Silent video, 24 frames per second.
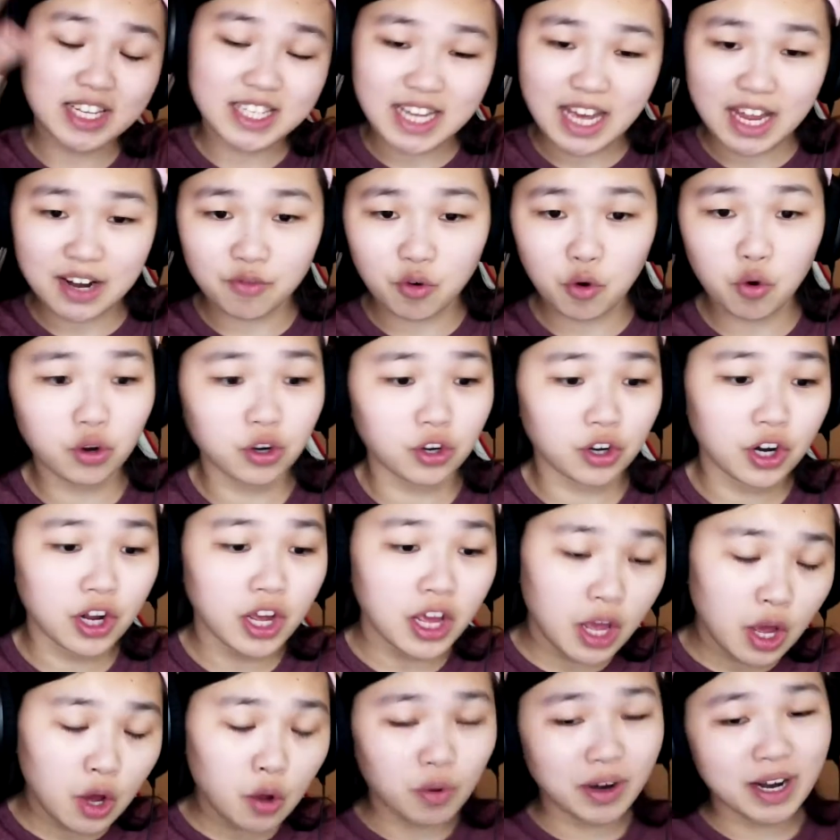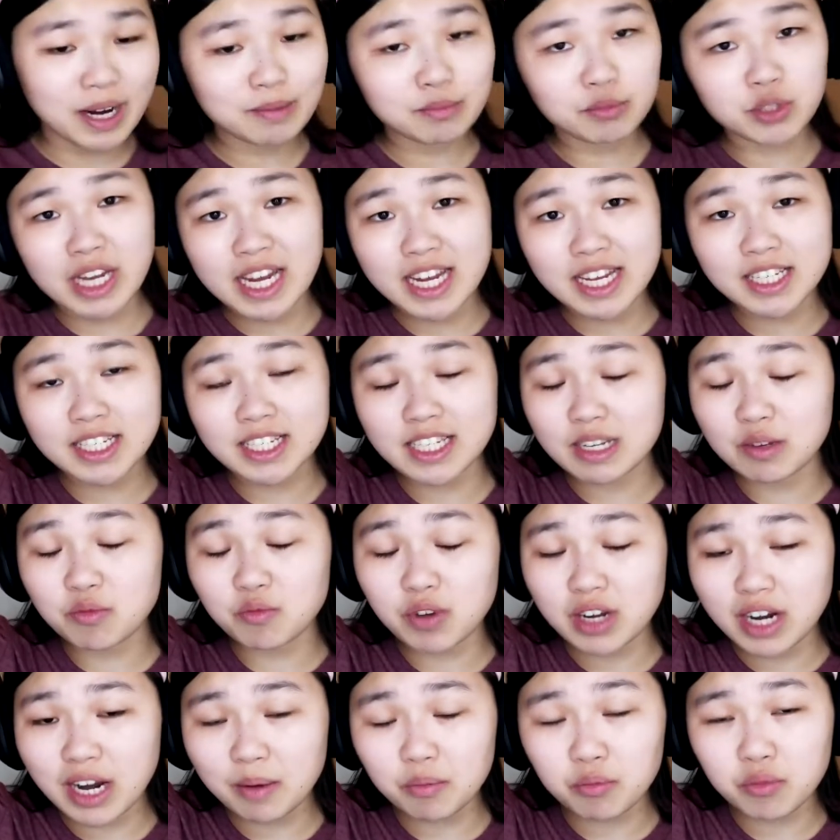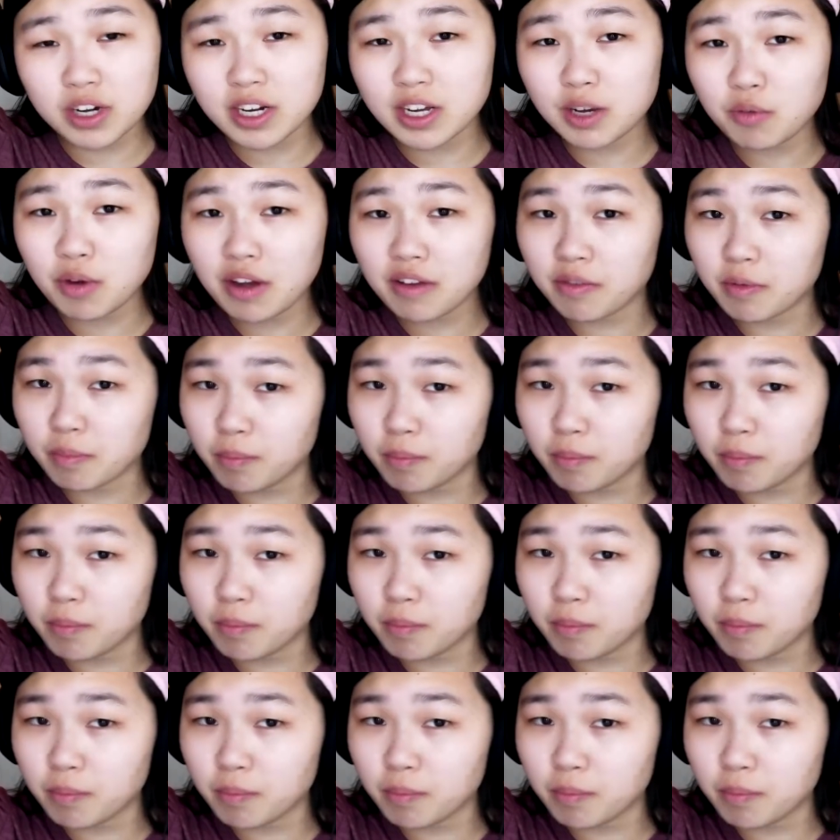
out of order. When I'm chasing, when I'm running away from